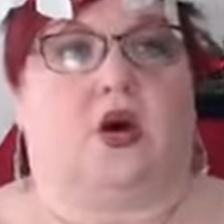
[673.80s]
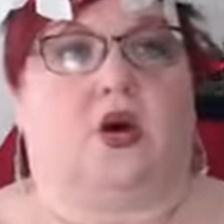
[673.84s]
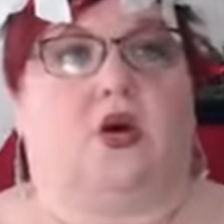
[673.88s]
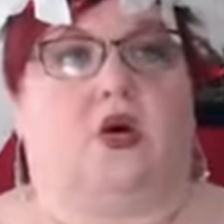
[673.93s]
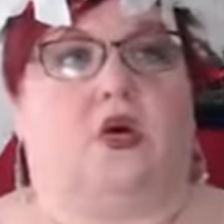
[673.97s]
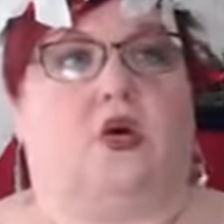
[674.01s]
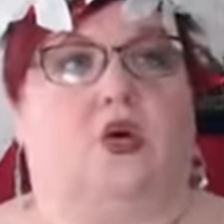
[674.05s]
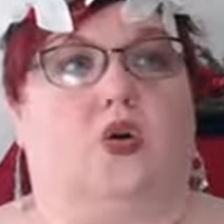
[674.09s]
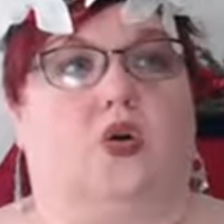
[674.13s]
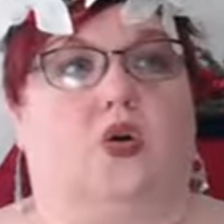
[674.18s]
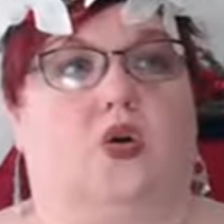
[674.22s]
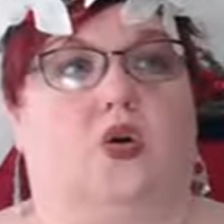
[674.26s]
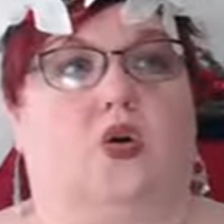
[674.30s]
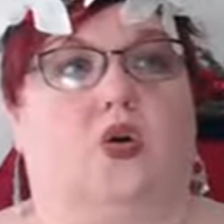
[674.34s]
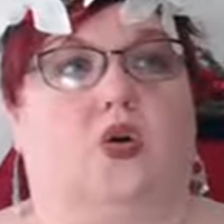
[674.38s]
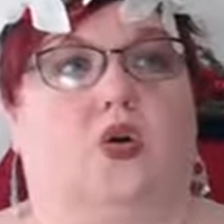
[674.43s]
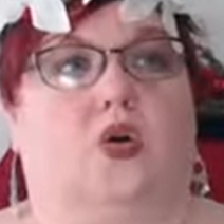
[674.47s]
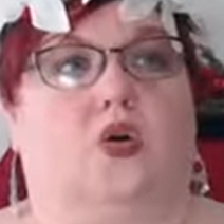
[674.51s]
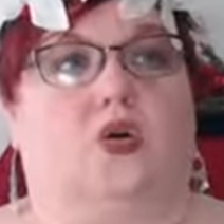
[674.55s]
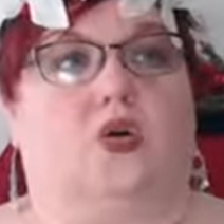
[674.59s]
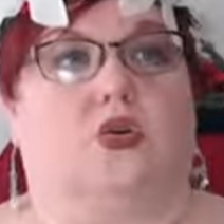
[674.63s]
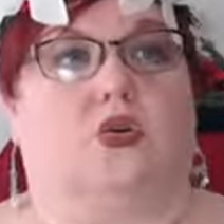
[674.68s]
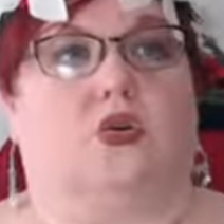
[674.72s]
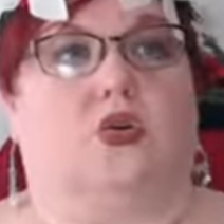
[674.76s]

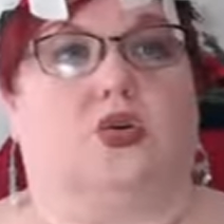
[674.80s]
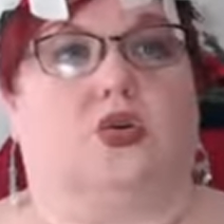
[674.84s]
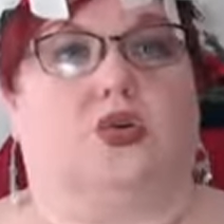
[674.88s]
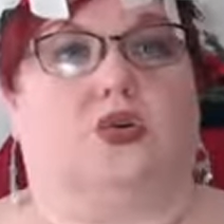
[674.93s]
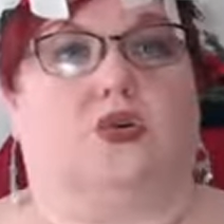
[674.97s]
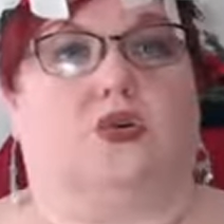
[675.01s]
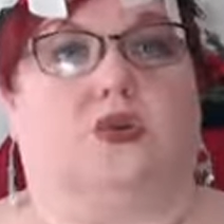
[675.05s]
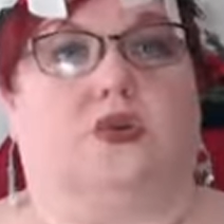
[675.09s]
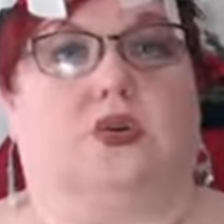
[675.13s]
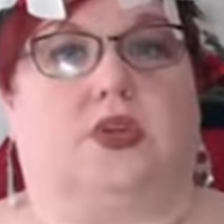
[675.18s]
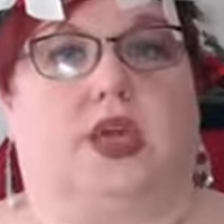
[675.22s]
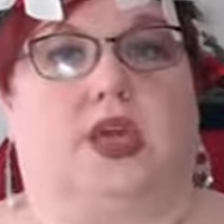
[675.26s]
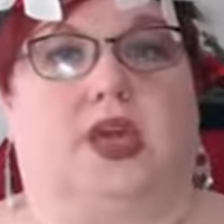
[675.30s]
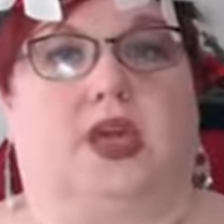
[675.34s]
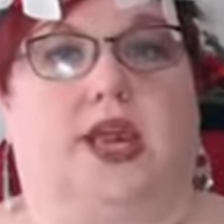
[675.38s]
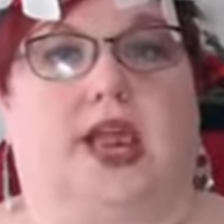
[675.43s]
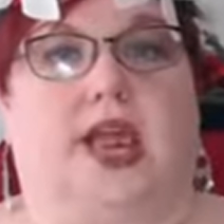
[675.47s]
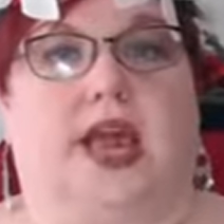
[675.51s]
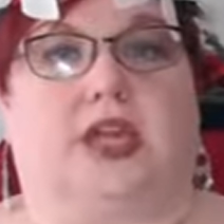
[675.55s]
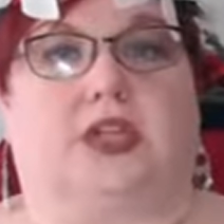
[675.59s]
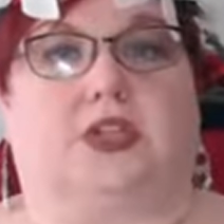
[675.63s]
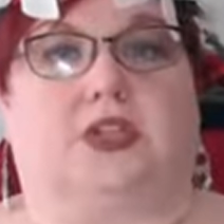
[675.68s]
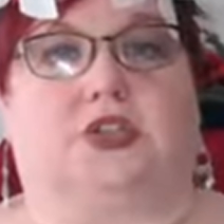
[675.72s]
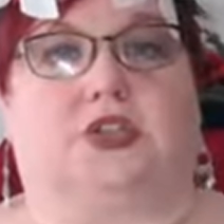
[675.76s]
or you can
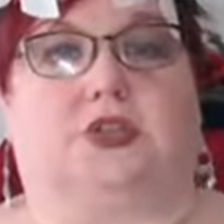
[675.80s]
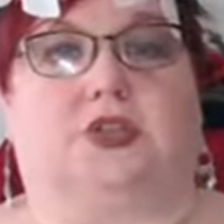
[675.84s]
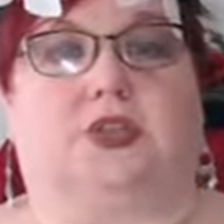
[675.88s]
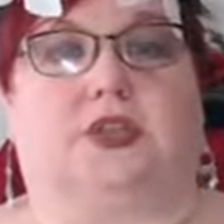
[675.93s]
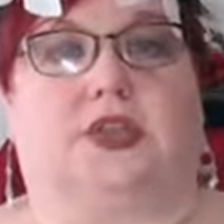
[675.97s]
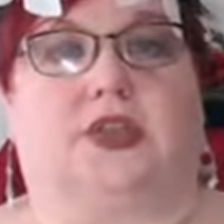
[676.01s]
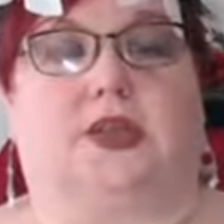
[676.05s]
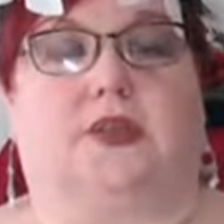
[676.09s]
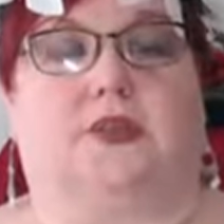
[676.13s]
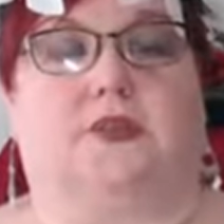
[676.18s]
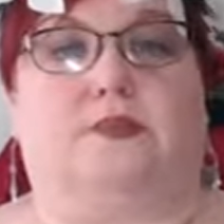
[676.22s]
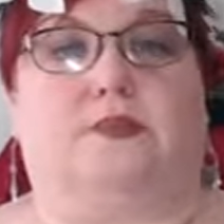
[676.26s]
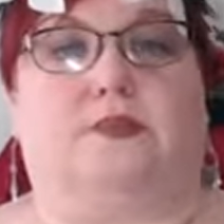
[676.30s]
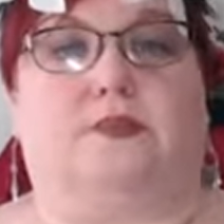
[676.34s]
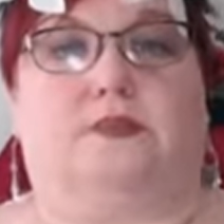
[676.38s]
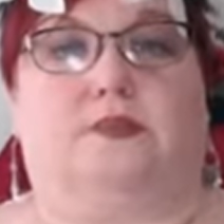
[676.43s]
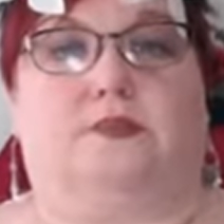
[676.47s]
actually